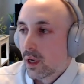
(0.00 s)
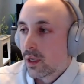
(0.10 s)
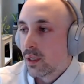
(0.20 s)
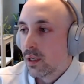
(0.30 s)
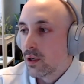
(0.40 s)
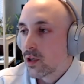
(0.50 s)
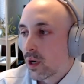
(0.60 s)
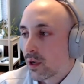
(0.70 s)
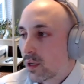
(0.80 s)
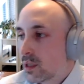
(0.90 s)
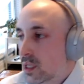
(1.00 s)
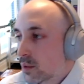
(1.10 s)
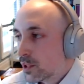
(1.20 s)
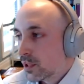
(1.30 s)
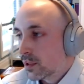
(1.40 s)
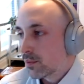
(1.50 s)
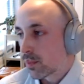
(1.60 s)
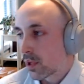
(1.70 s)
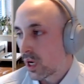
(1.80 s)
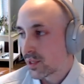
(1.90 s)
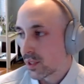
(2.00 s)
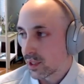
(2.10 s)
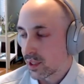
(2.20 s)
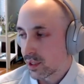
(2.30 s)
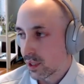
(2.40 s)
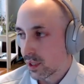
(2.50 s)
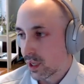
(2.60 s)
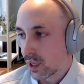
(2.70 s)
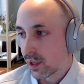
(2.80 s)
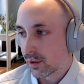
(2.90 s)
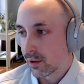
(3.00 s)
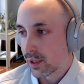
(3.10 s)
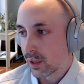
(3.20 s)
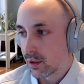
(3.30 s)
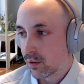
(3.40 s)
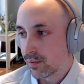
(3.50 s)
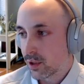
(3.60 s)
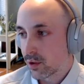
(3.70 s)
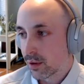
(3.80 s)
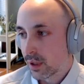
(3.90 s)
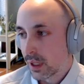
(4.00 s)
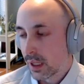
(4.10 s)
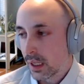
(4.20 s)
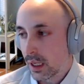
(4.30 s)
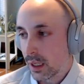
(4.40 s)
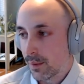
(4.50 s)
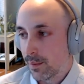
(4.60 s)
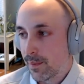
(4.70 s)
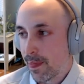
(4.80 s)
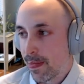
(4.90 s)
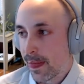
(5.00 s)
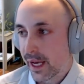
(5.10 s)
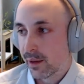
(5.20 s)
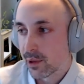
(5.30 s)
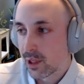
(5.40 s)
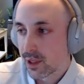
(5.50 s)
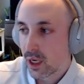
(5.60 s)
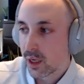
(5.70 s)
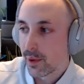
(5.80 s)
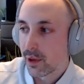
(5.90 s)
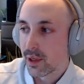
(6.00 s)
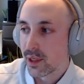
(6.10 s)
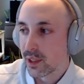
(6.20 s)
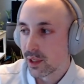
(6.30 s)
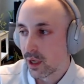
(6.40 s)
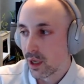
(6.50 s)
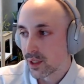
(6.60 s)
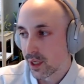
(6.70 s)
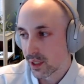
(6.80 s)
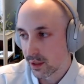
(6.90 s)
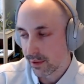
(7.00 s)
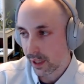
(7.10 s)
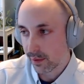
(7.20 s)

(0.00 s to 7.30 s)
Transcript: The sharded daemon process is another net new feature. And I'm going to talk about this in the context of Akka